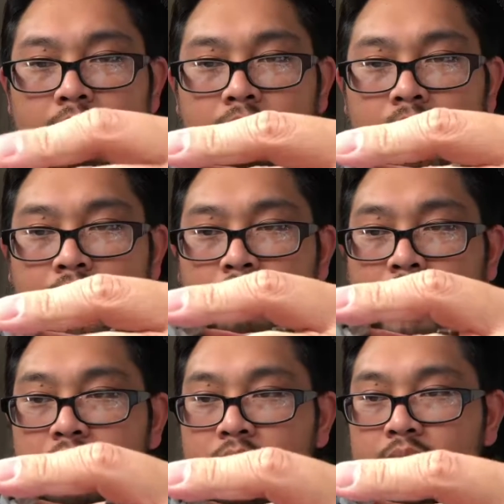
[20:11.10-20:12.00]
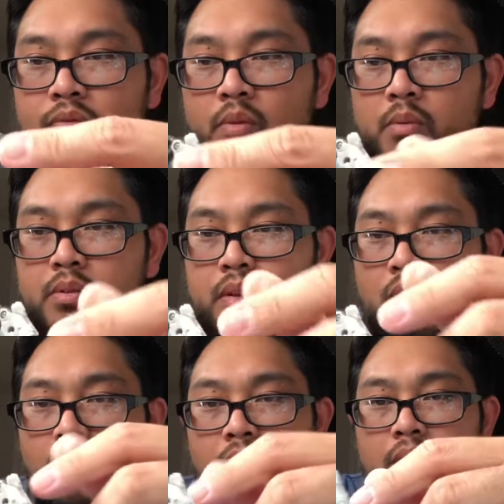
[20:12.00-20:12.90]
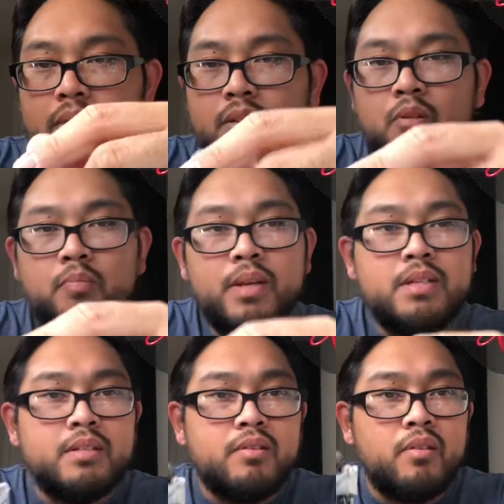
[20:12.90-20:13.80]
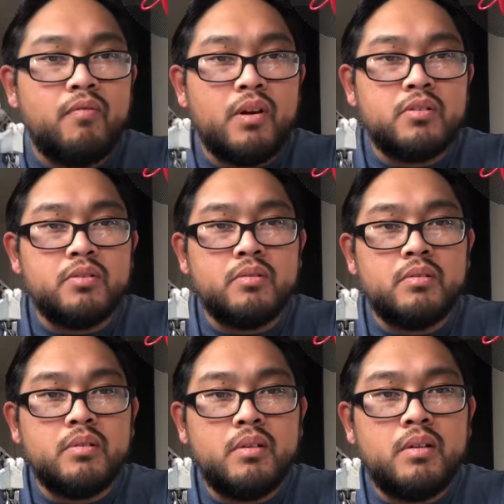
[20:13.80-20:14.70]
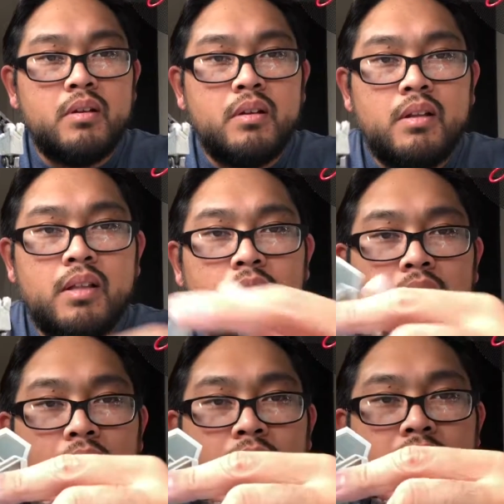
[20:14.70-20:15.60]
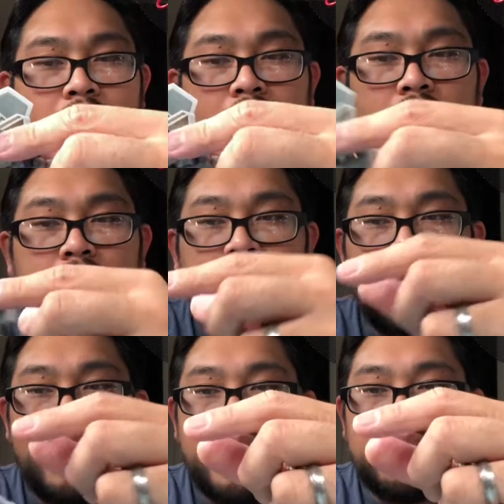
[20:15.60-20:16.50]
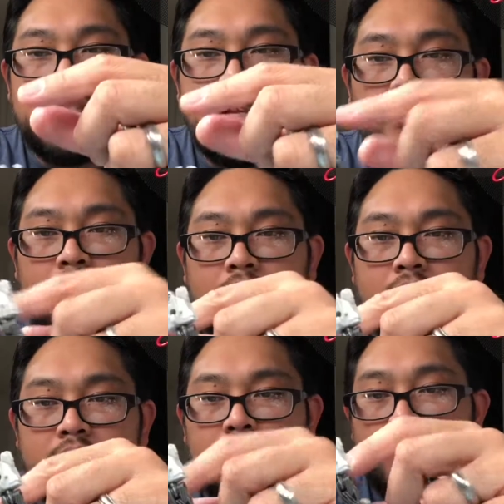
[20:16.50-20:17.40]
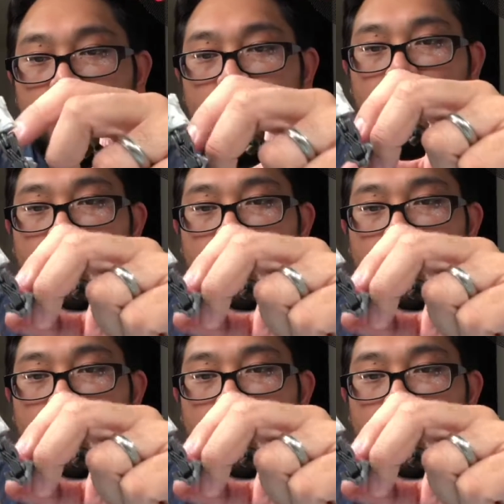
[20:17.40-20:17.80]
Michael Bay Transformers. All of the little pieces look functional. Like everything looks like it has something to do.